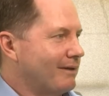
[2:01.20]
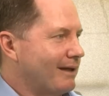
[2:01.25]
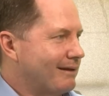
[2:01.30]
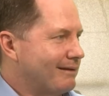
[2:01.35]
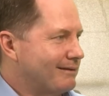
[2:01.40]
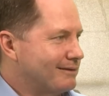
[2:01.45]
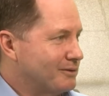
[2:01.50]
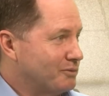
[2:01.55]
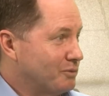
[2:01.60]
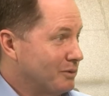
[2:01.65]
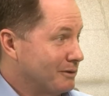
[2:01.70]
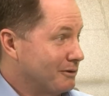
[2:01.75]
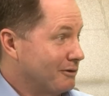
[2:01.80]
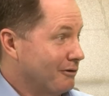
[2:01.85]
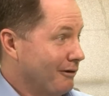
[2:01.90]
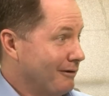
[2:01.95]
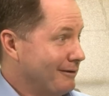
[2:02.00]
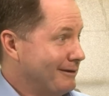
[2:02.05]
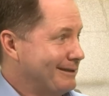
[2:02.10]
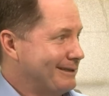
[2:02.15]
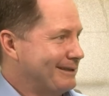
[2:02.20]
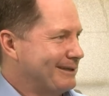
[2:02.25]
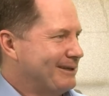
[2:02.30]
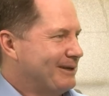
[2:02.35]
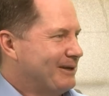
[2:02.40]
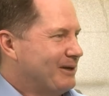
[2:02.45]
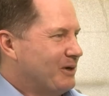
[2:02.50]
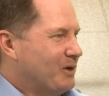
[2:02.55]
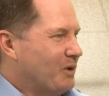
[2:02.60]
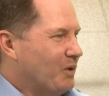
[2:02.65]
that's workaholic,
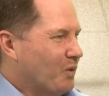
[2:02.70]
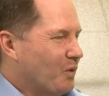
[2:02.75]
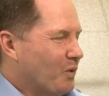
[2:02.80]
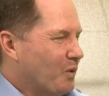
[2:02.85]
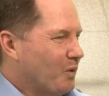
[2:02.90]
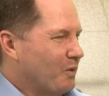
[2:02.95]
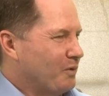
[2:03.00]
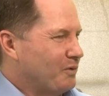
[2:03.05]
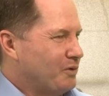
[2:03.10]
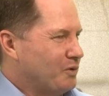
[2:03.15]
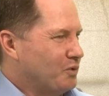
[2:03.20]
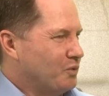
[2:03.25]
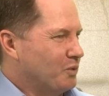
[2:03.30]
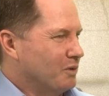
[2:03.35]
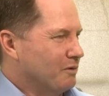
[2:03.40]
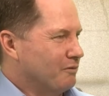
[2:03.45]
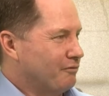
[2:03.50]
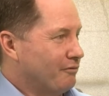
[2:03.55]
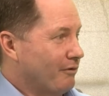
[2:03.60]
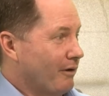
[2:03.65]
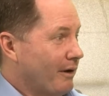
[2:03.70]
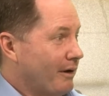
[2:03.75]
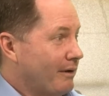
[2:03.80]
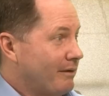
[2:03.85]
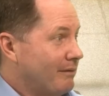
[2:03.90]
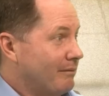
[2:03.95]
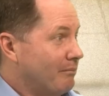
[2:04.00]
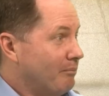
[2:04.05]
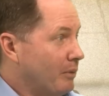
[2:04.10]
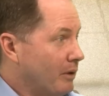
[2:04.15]
or you will
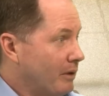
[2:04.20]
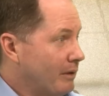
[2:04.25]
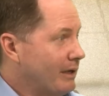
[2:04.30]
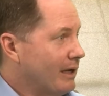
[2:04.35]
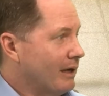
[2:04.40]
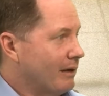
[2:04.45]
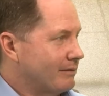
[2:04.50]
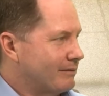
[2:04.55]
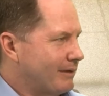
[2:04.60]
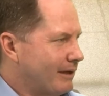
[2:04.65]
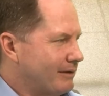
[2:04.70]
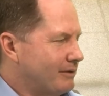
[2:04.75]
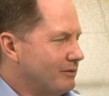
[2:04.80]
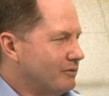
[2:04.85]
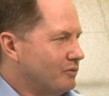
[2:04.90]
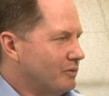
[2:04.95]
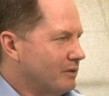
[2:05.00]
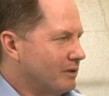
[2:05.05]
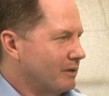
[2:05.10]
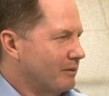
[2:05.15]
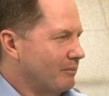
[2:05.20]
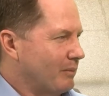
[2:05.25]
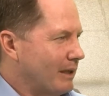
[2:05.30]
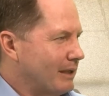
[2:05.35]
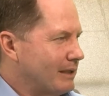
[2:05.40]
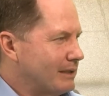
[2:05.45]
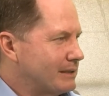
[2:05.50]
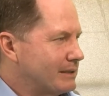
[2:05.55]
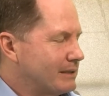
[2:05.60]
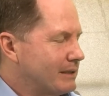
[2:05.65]
find burnout at your
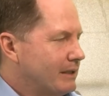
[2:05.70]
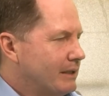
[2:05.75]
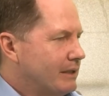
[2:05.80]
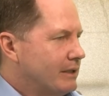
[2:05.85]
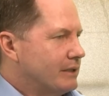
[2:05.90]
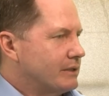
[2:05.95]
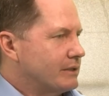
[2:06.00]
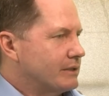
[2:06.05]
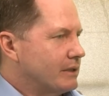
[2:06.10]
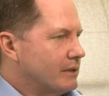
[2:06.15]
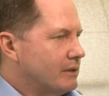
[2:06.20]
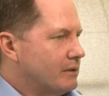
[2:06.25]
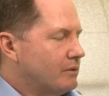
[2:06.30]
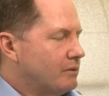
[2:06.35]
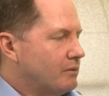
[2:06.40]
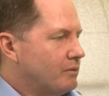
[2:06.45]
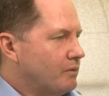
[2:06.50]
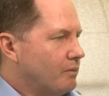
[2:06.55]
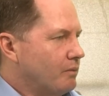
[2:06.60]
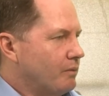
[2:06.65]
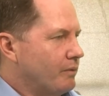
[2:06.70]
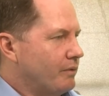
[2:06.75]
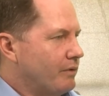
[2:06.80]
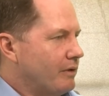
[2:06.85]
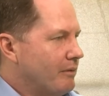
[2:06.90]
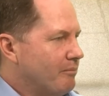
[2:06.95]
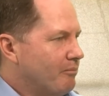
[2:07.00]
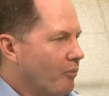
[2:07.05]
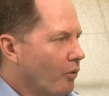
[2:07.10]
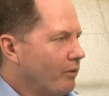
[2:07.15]
workplace. So
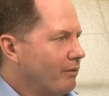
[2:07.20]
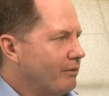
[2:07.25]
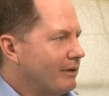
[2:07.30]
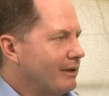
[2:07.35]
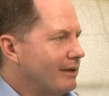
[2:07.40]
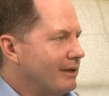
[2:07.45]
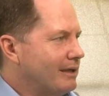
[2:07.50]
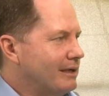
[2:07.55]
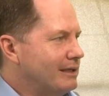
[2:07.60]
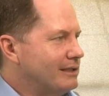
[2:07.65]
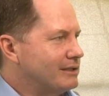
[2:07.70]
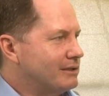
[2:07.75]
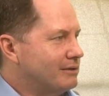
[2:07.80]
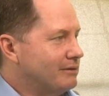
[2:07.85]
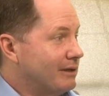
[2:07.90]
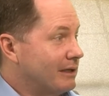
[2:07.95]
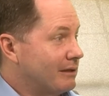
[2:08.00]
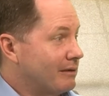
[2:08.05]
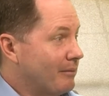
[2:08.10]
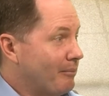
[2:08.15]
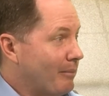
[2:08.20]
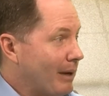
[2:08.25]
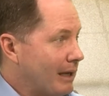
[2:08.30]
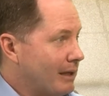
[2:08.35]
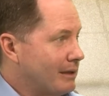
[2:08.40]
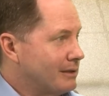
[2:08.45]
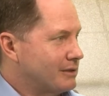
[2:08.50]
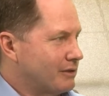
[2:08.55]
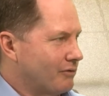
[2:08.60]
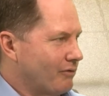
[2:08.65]
the important thing is to get the
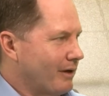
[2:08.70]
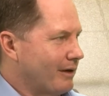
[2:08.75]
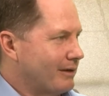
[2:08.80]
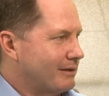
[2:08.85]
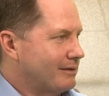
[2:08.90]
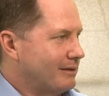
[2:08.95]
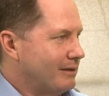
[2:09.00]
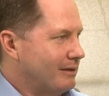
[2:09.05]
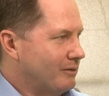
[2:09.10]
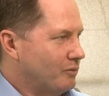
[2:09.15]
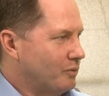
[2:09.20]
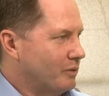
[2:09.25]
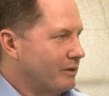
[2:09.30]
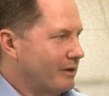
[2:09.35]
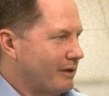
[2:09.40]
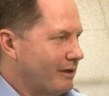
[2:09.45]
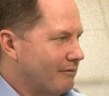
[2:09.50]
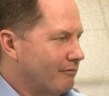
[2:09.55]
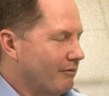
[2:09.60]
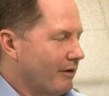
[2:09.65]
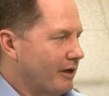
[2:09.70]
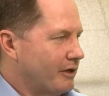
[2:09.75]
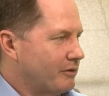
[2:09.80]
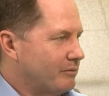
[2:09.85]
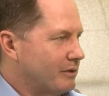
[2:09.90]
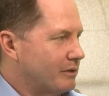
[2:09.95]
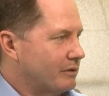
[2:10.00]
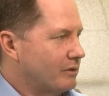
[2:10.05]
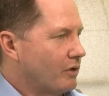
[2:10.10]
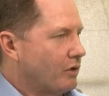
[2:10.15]
balance right in the working
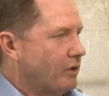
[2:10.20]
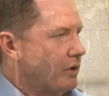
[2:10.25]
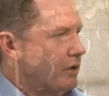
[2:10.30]
environment,